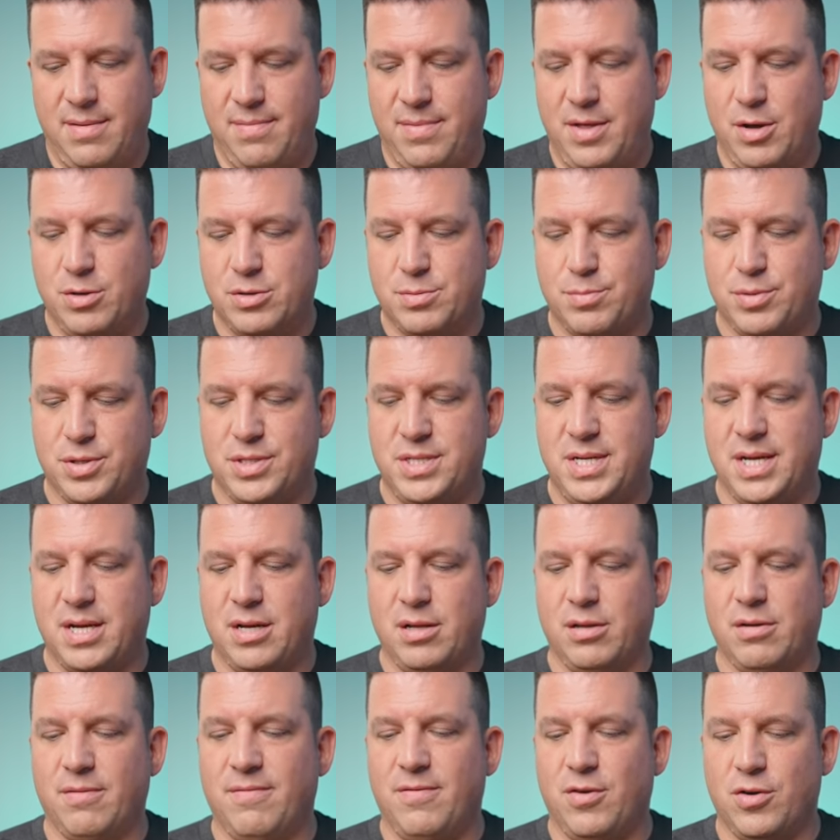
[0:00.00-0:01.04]
those
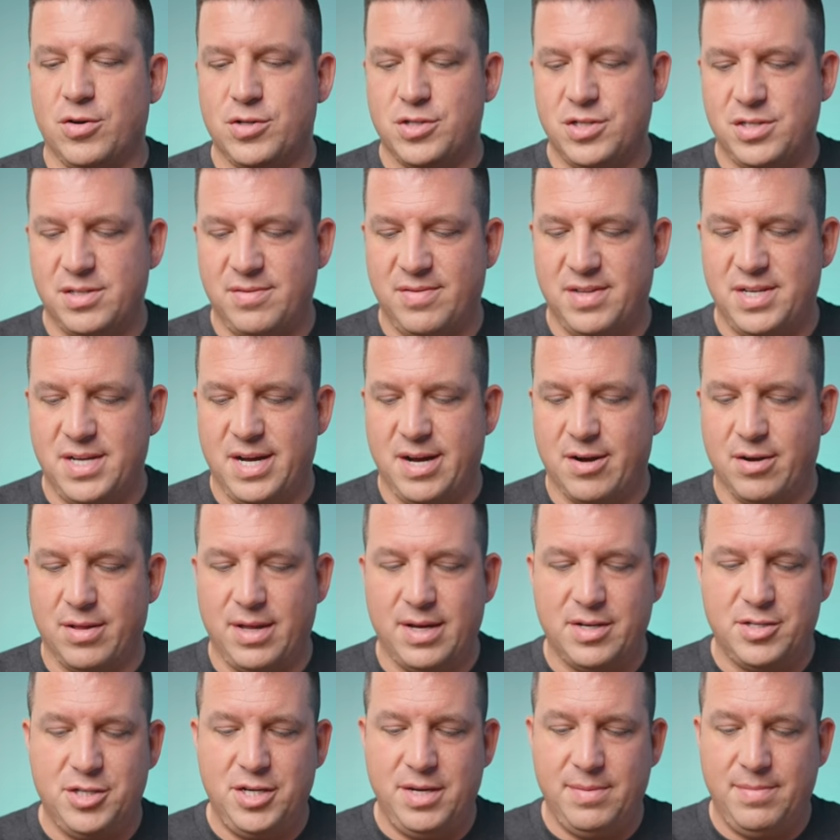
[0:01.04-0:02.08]
particular versions of the Tiger
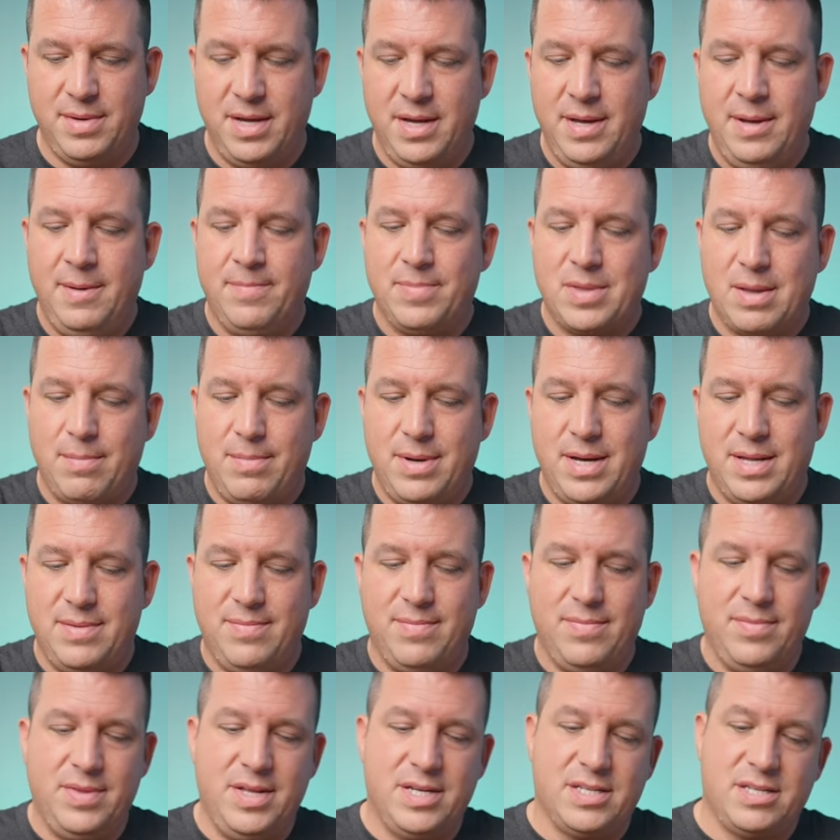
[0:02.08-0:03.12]
Lake chip.
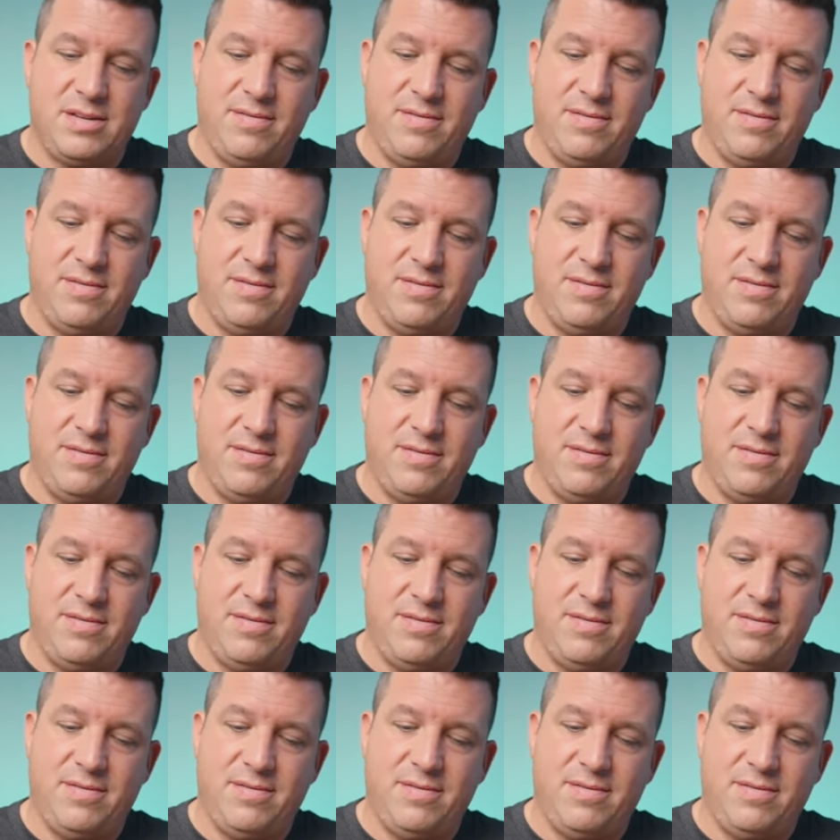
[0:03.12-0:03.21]
But this